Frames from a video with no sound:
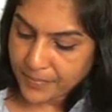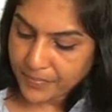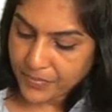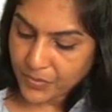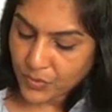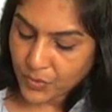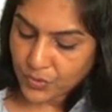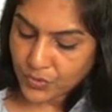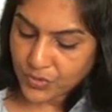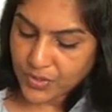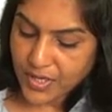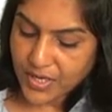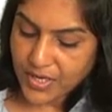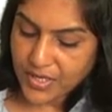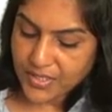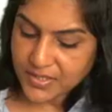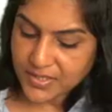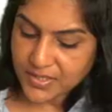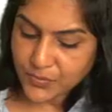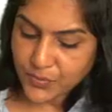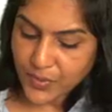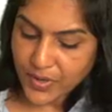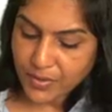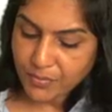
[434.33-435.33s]
No, there
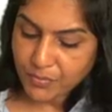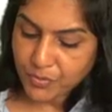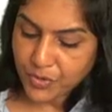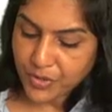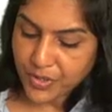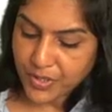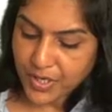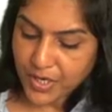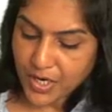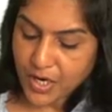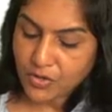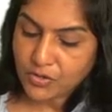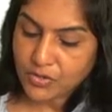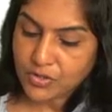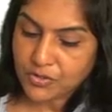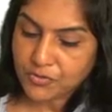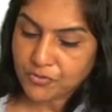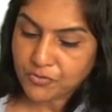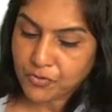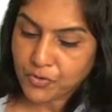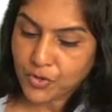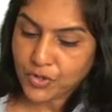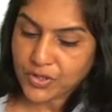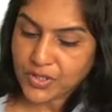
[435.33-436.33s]
is one more account, the
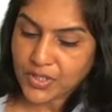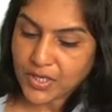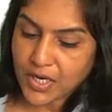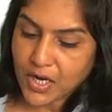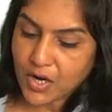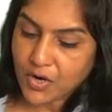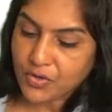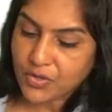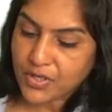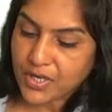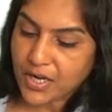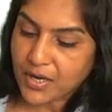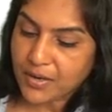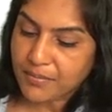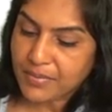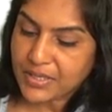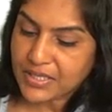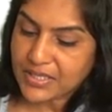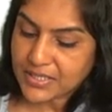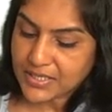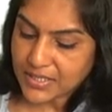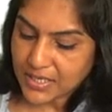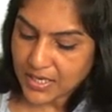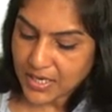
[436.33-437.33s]
fourth account.
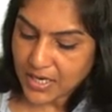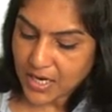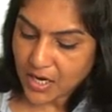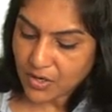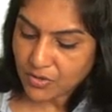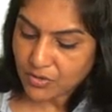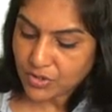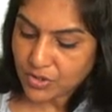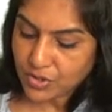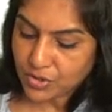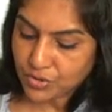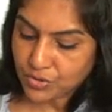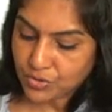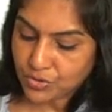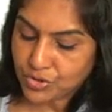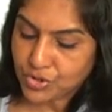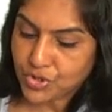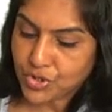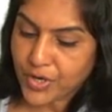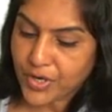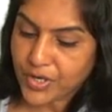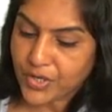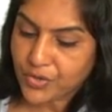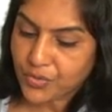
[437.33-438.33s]
Kamal's account to
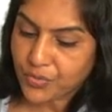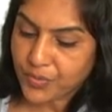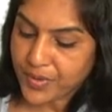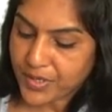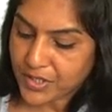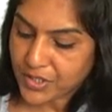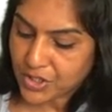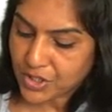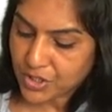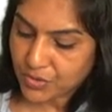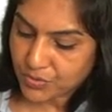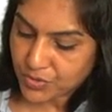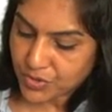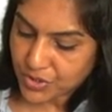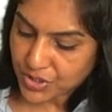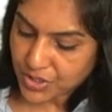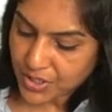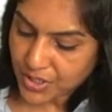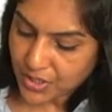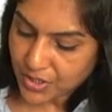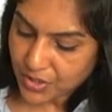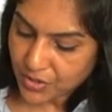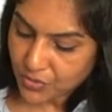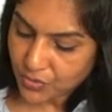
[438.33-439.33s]
joint venture was
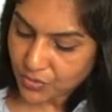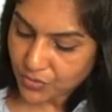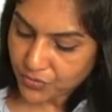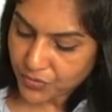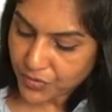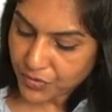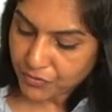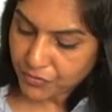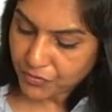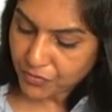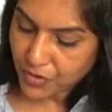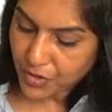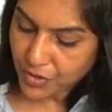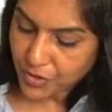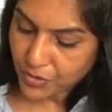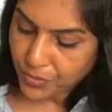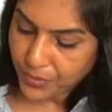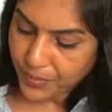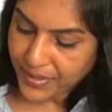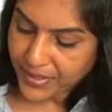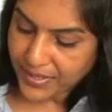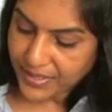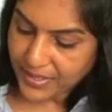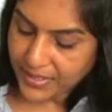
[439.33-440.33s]
taken over for
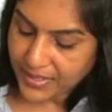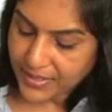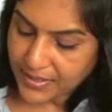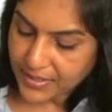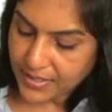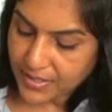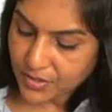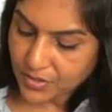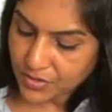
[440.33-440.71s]
20,000.